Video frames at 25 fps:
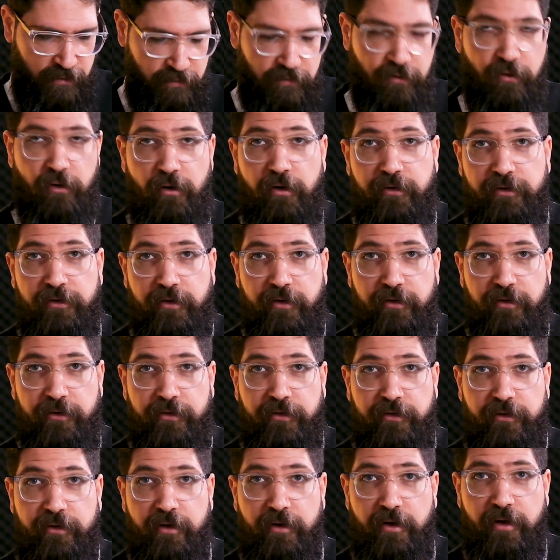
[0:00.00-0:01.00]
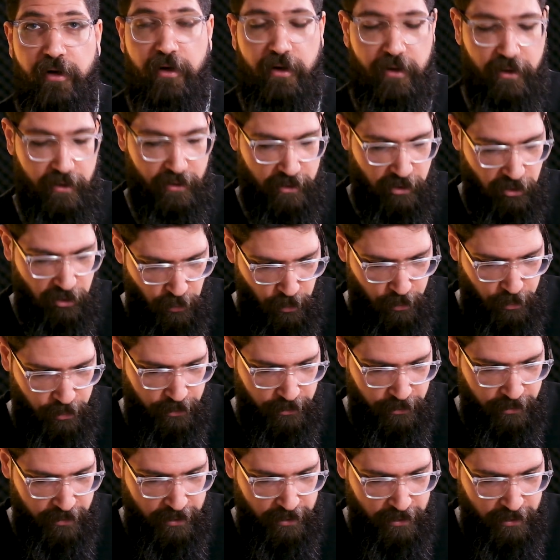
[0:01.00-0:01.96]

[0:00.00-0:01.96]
Forces group.